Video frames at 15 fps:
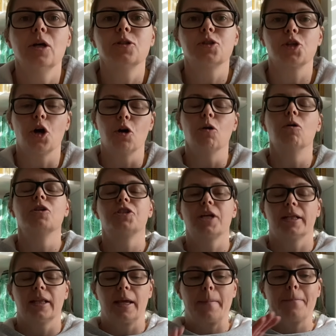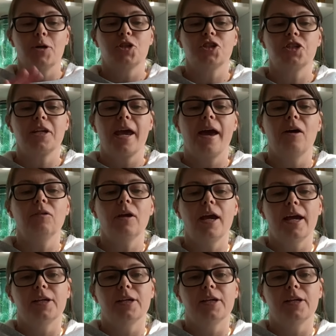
So gently push down